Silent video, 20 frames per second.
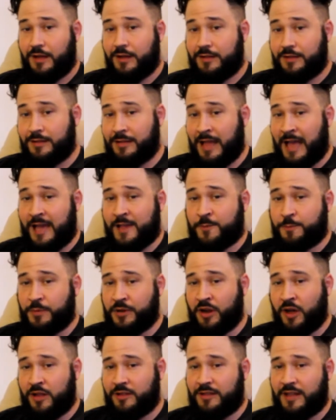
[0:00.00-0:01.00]
Last but
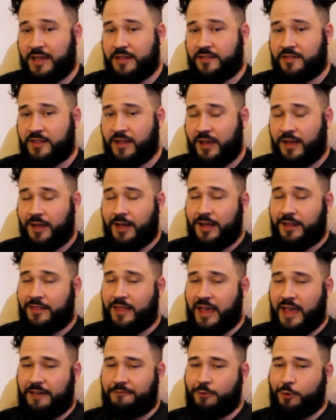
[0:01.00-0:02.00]
not least,
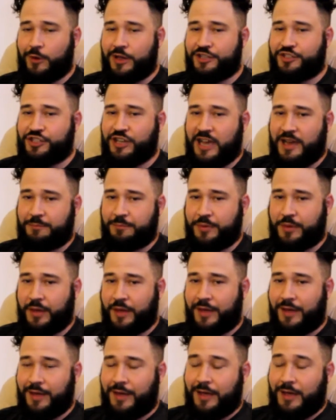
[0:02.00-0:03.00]
the heavyweight champ.
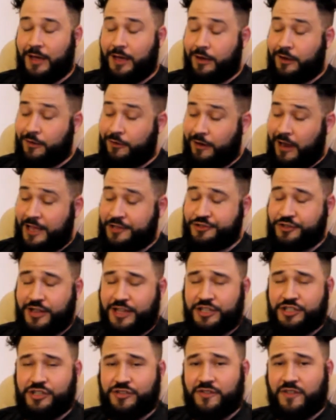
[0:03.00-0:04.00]

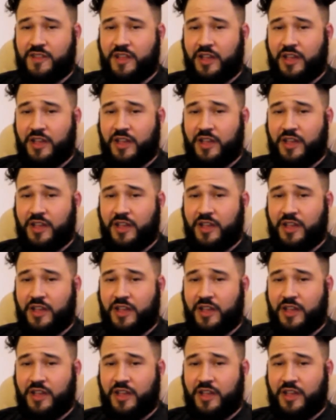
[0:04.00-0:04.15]
Congratulations,